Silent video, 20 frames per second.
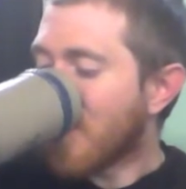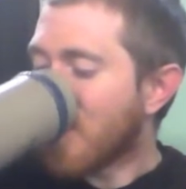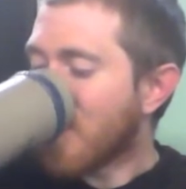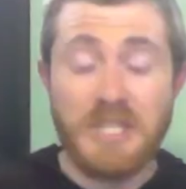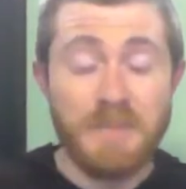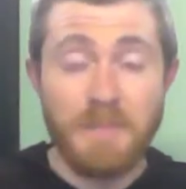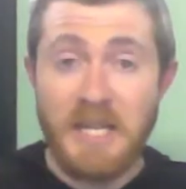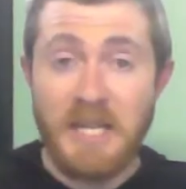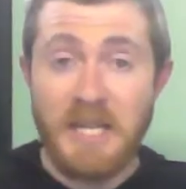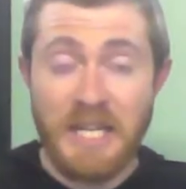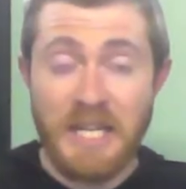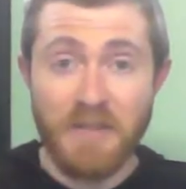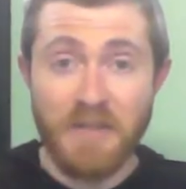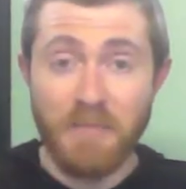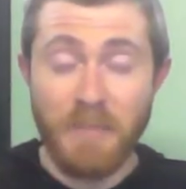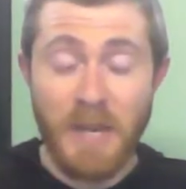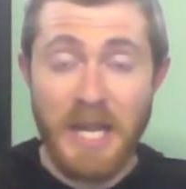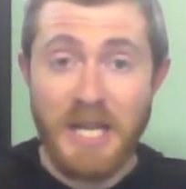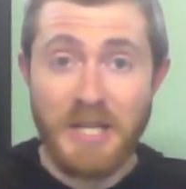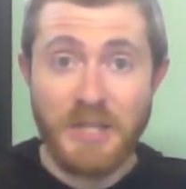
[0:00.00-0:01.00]
Speaking of
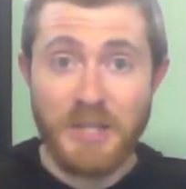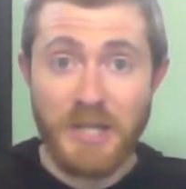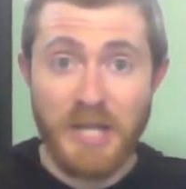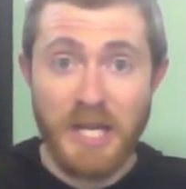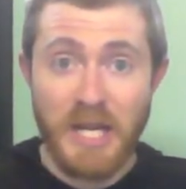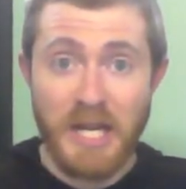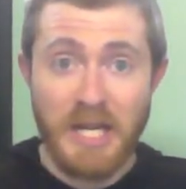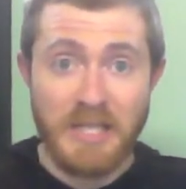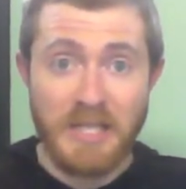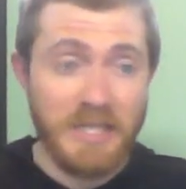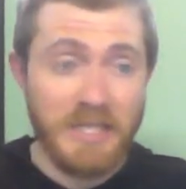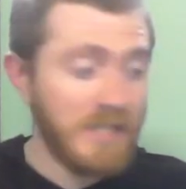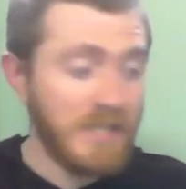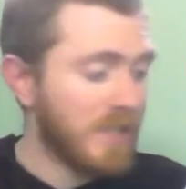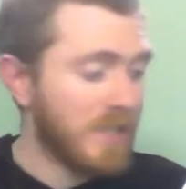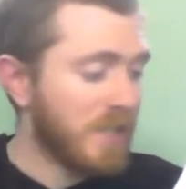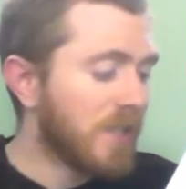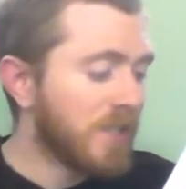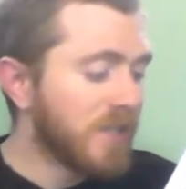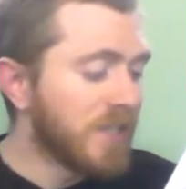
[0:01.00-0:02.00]
Patreon,
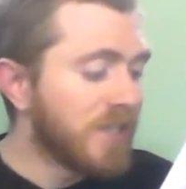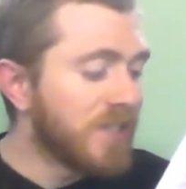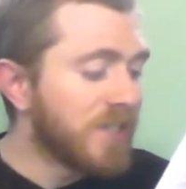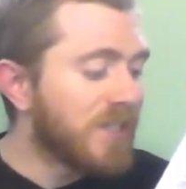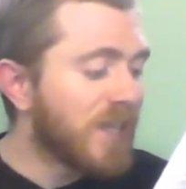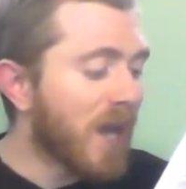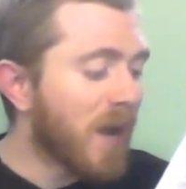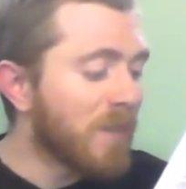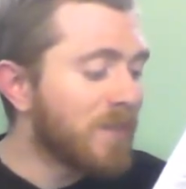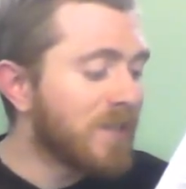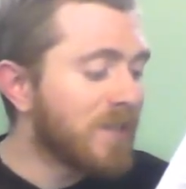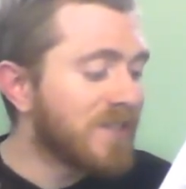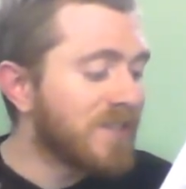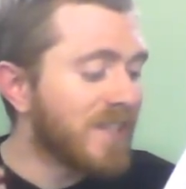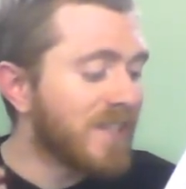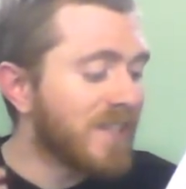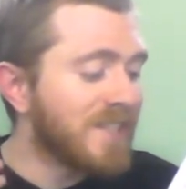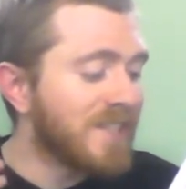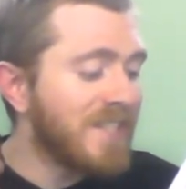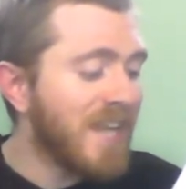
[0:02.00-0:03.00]
Linda Thomas
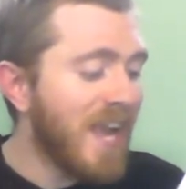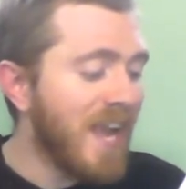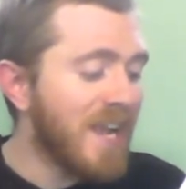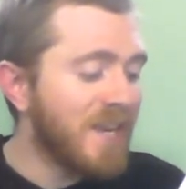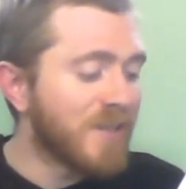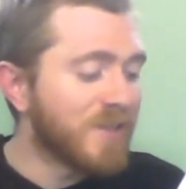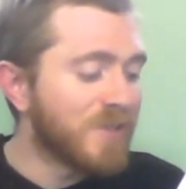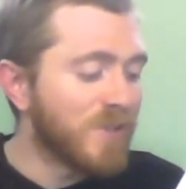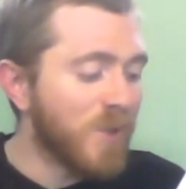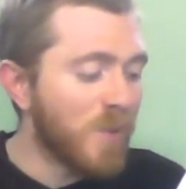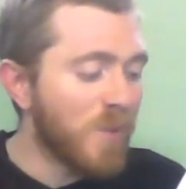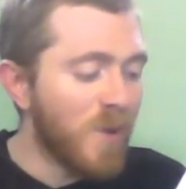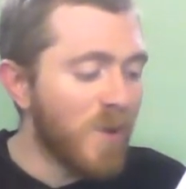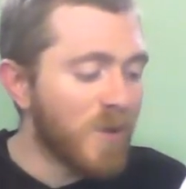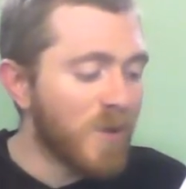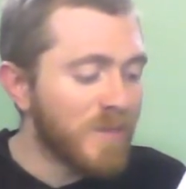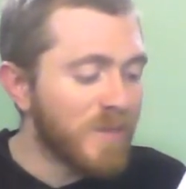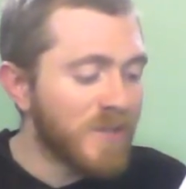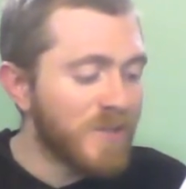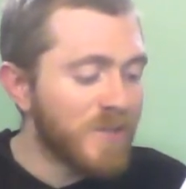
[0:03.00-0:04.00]
says, yay, you're so
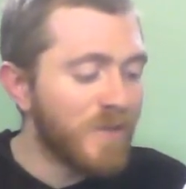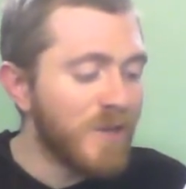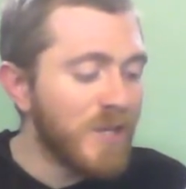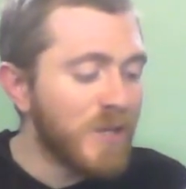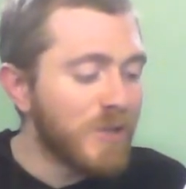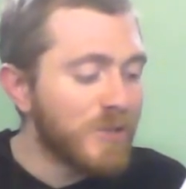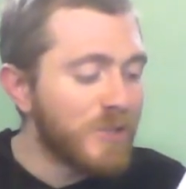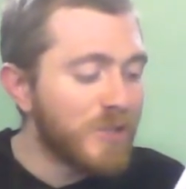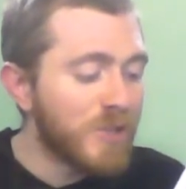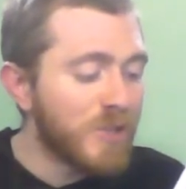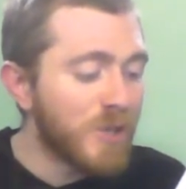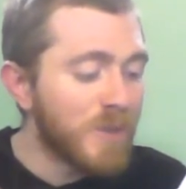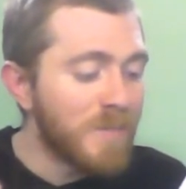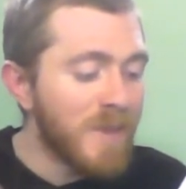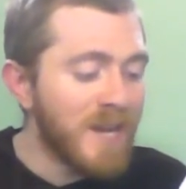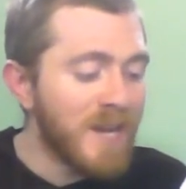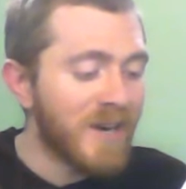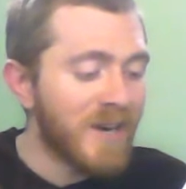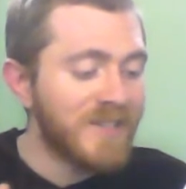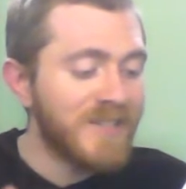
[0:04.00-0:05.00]
welcome. This video sure
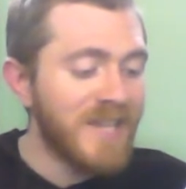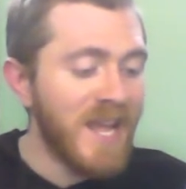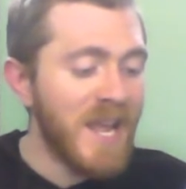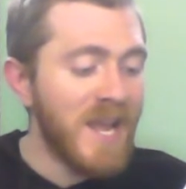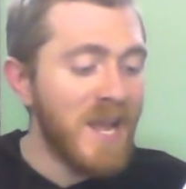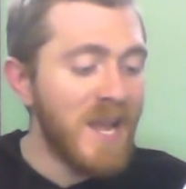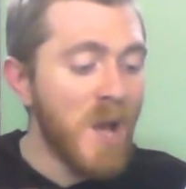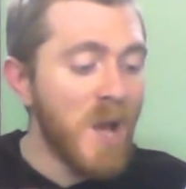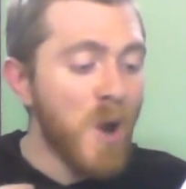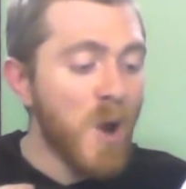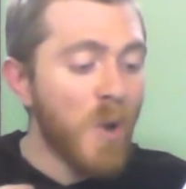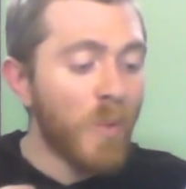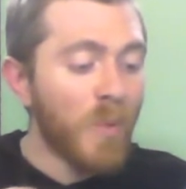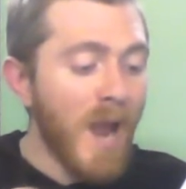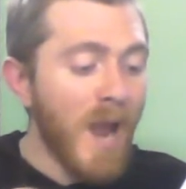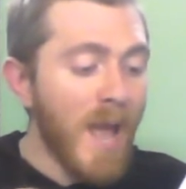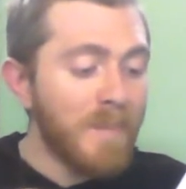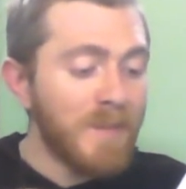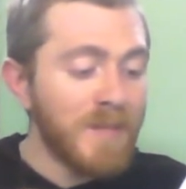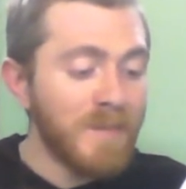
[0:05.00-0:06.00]
made our day. We're
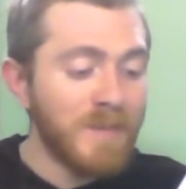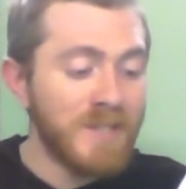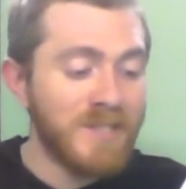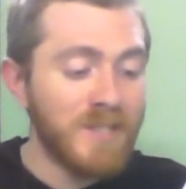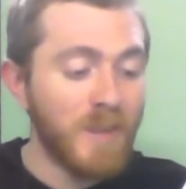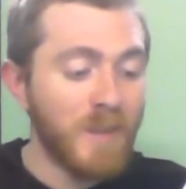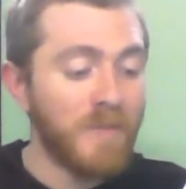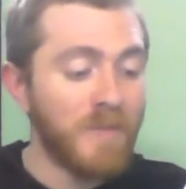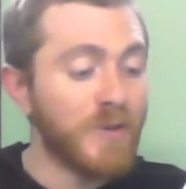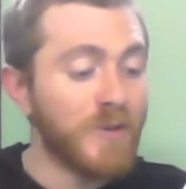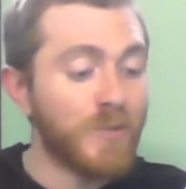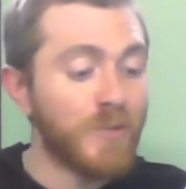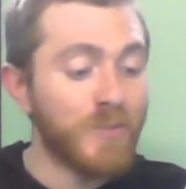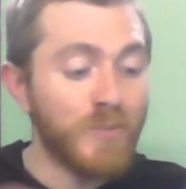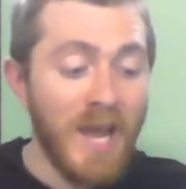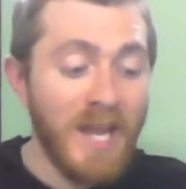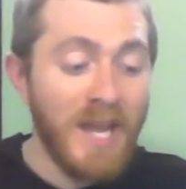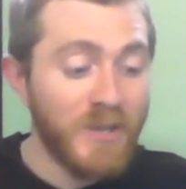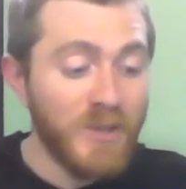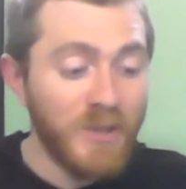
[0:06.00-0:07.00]
happy to be some of your
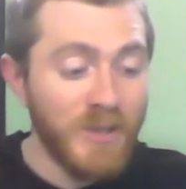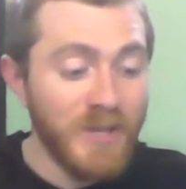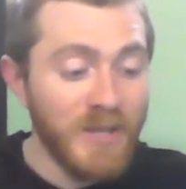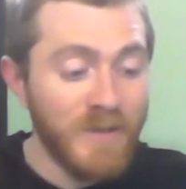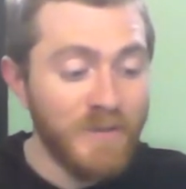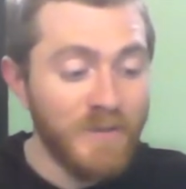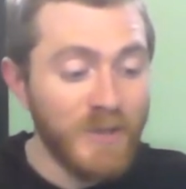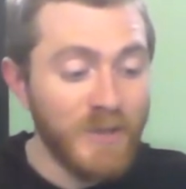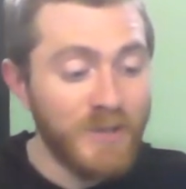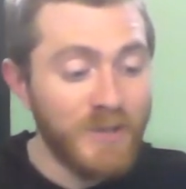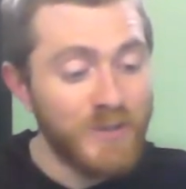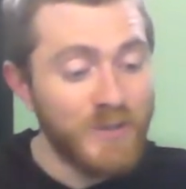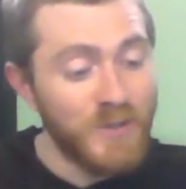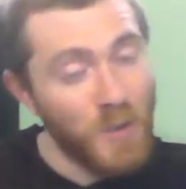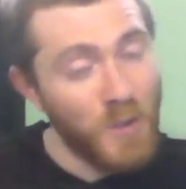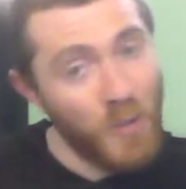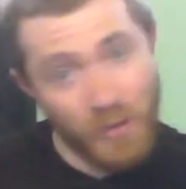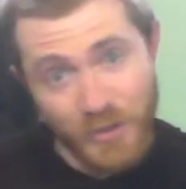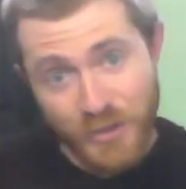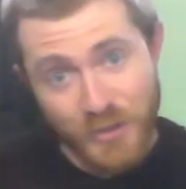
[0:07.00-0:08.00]
radical livers
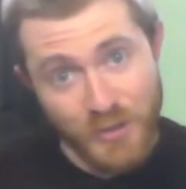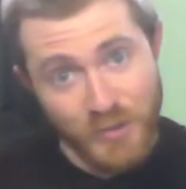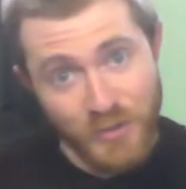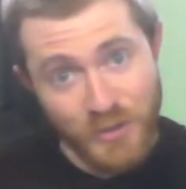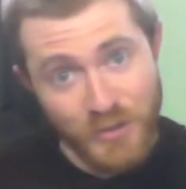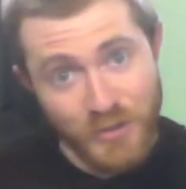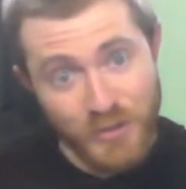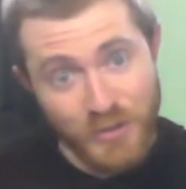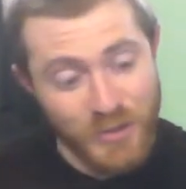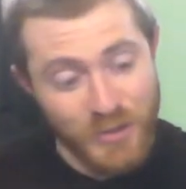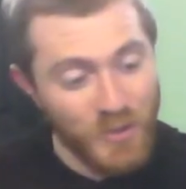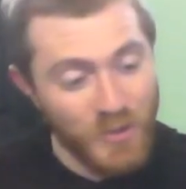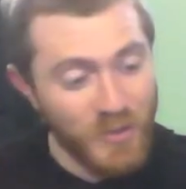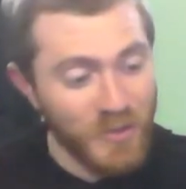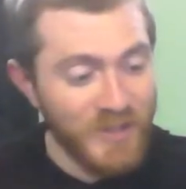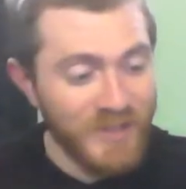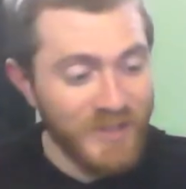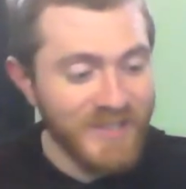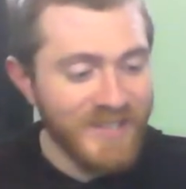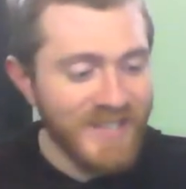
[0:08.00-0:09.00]
or shoeless
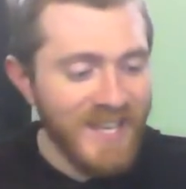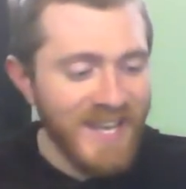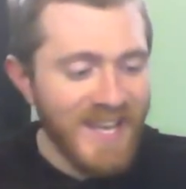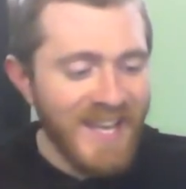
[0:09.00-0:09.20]
jokers.